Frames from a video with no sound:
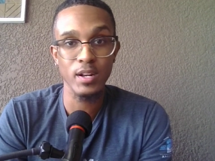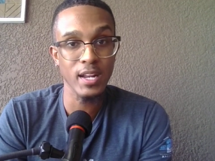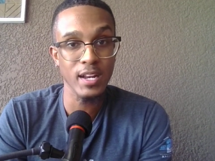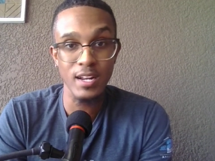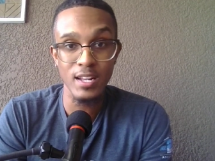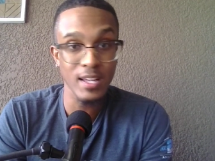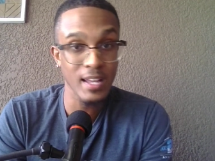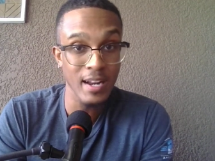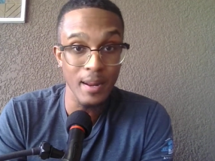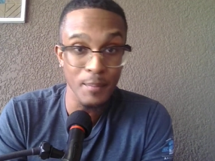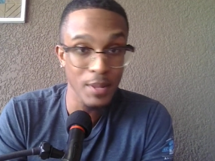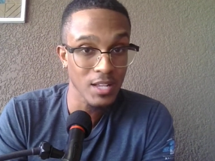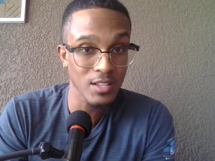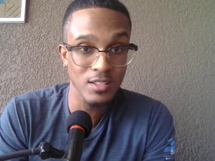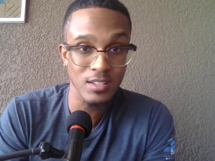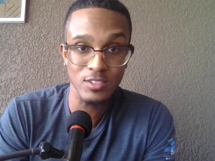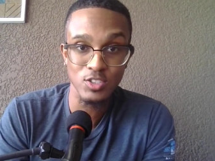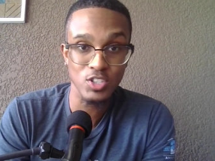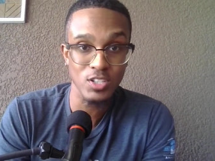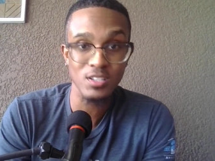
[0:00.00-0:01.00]
And, and I'm
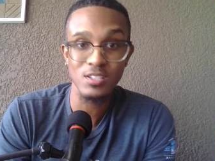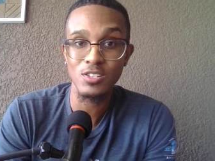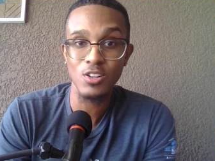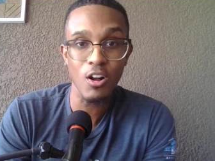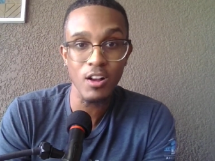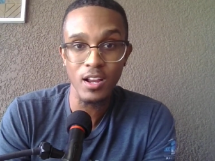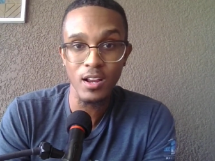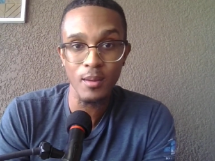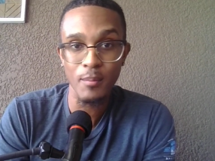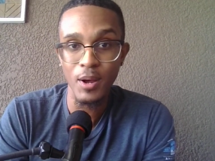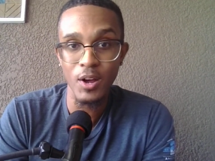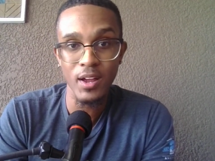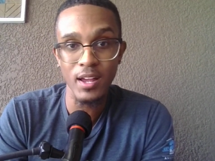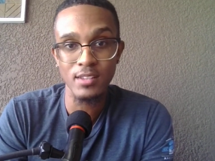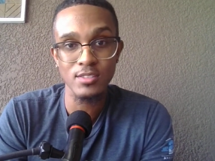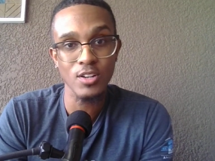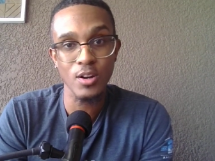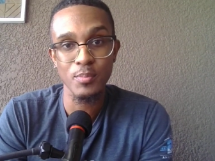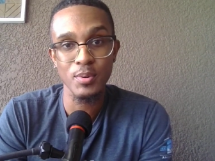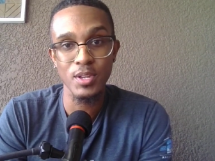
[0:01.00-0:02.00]
not just talking about
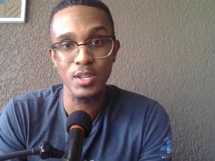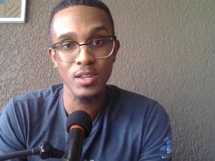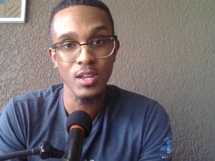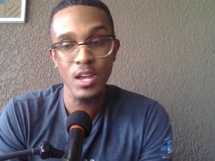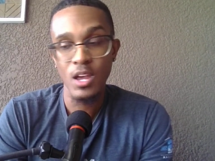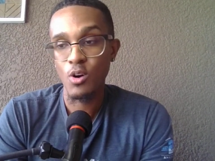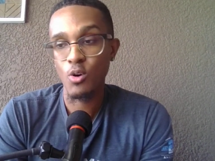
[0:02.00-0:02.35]
XRP